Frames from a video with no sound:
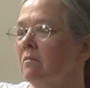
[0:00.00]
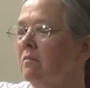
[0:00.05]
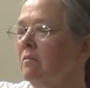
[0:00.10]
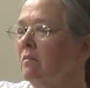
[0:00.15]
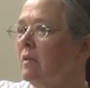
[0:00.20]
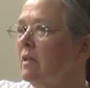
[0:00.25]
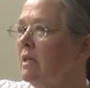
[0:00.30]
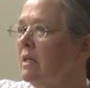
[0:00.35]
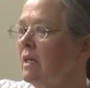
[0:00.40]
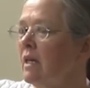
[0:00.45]

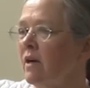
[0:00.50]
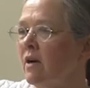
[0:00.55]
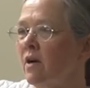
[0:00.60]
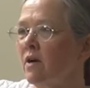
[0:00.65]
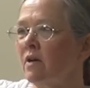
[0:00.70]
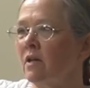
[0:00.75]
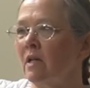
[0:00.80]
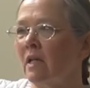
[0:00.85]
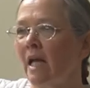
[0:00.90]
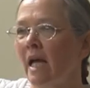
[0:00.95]

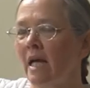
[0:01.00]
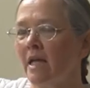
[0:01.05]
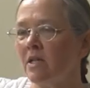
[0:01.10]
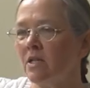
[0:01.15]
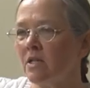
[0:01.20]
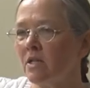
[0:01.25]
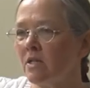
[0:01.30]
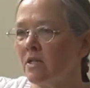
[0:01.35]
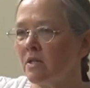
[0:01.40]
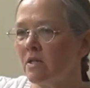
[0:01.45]
they're
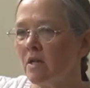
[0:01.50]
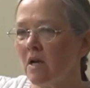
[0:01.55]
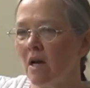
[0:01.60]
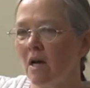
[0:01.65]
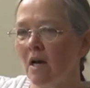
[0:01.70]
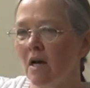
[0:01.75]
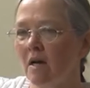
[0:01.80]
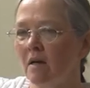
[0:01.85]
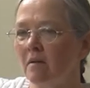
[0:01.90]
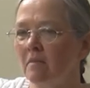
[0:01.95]
less
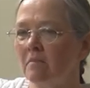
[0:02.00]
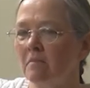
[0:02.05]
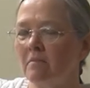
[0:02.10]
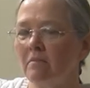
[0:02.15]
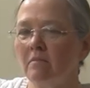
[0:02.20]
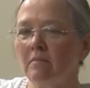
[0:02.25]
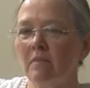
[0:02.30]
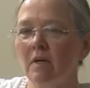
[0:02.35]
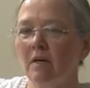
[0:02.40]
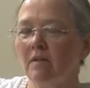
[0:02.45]

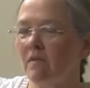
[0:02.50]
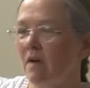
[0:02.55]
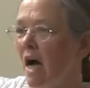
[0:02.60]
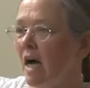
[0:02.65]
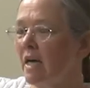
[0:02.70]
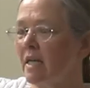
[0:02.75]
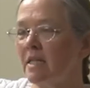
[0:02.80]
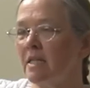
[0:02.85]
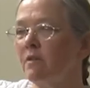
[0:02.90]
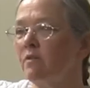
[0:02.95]

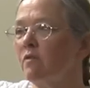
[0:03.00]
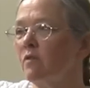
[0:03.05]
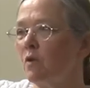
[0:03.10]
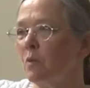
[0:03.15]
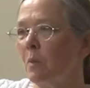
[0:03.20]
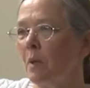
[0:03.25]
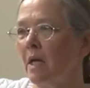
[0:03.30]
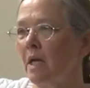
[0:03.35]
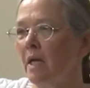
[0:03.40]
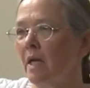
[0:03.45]
evocative for
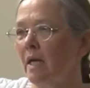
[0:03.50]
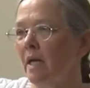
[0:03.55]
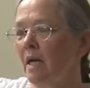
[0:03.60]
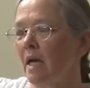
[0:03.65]
me.